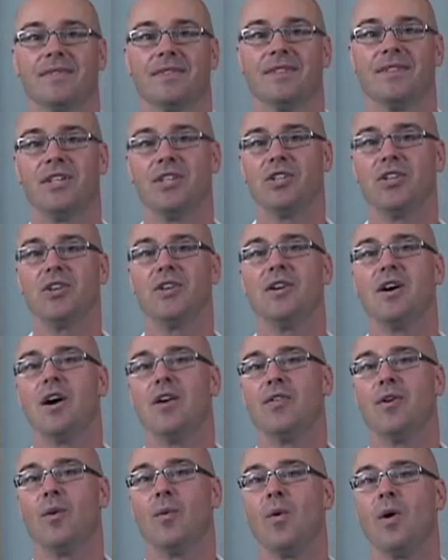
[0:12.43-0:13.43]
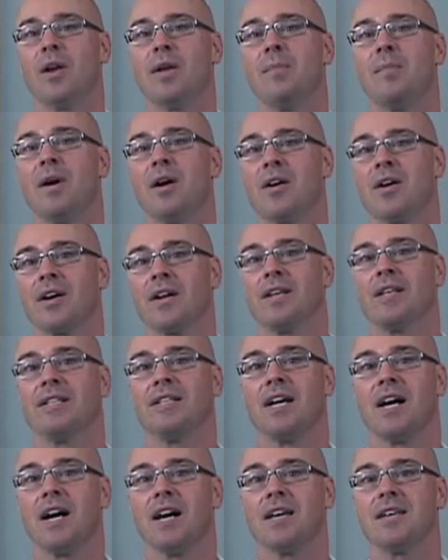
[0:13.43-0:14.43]
Did you know that 1 American
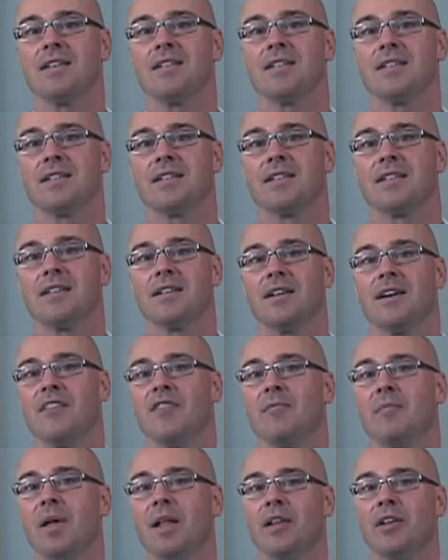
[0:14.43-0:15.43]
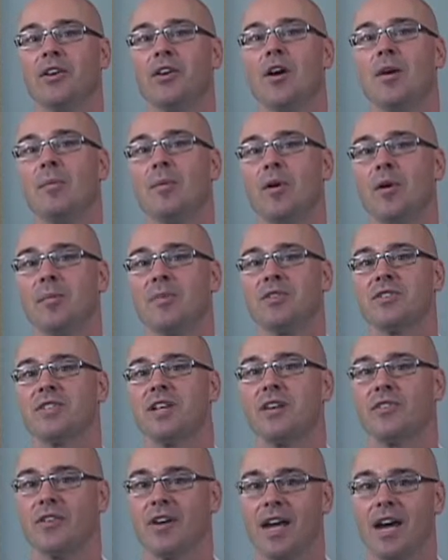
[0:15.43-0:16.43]
dies of melanoma almost
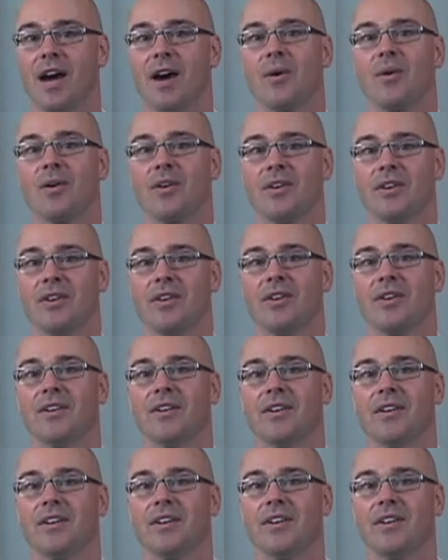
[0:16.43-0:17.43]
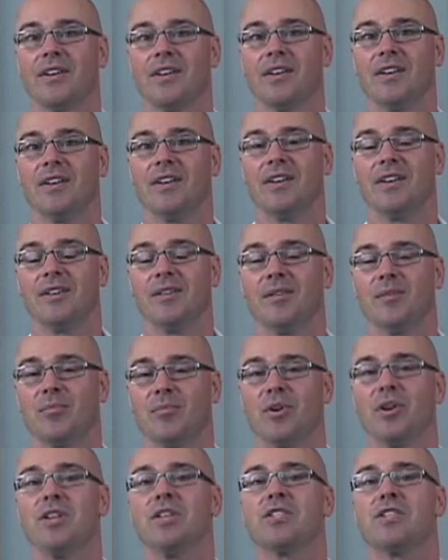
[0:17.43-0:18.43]
every hour?
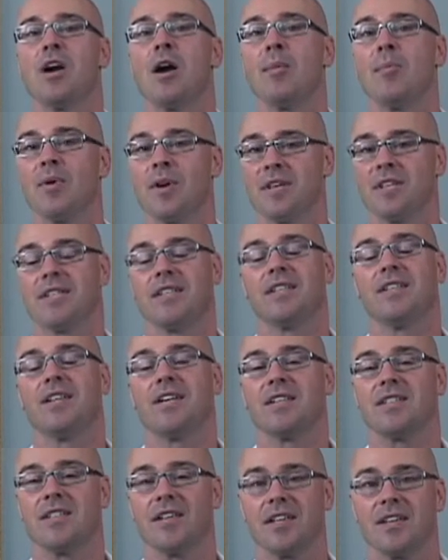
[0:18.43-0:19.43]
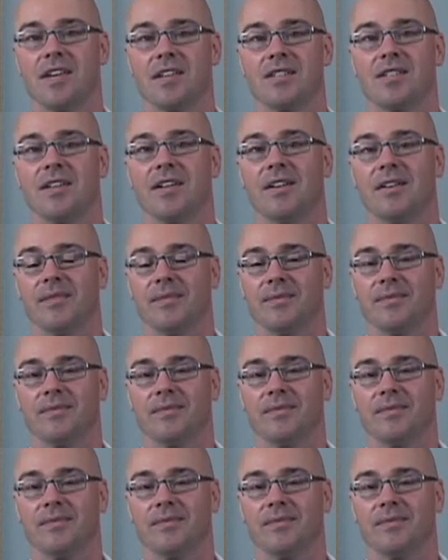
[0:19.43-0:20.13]
Pretty sobering statistic, isn't it?